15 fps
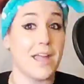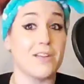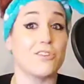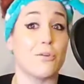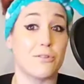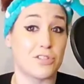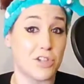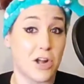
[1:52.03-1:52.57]

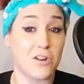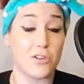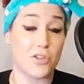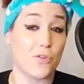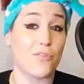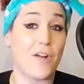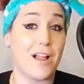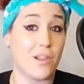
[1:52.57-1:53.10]
so
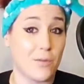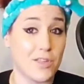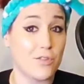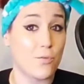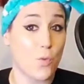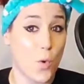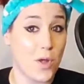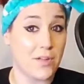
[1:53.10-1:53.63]
you're following the
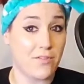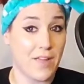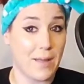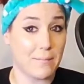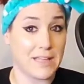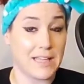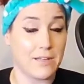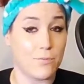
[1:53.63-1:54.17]
Roy
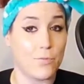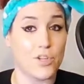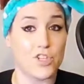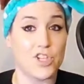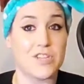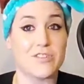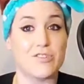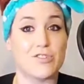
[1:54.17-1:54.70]
family,
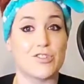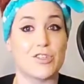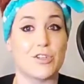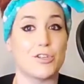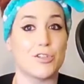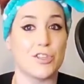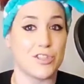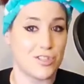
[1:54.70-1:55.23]
which is
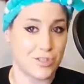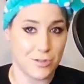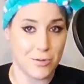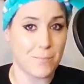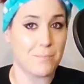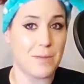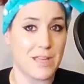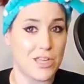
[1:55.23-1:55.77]
this
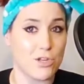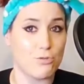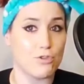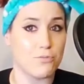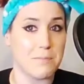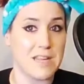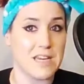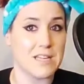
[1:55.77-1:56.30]
big,
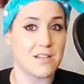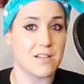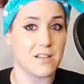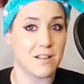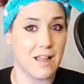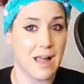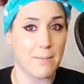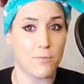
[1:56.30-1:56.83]
huge media
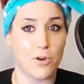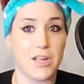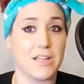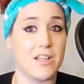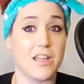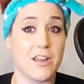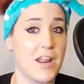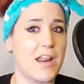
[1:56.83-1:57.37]

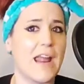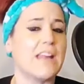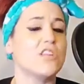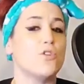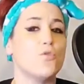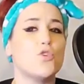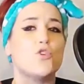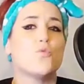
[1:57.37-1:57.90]
conglomerate.
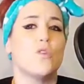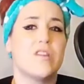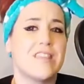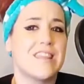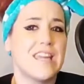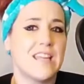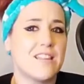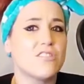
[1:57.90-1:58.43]
You would
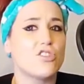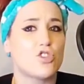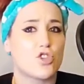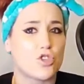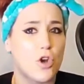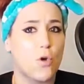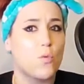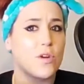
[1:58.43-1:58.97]
think that the
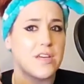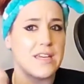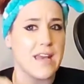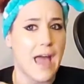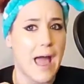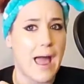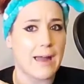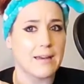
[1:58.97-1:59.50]
show would
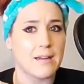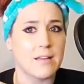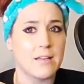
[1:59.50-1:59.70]
not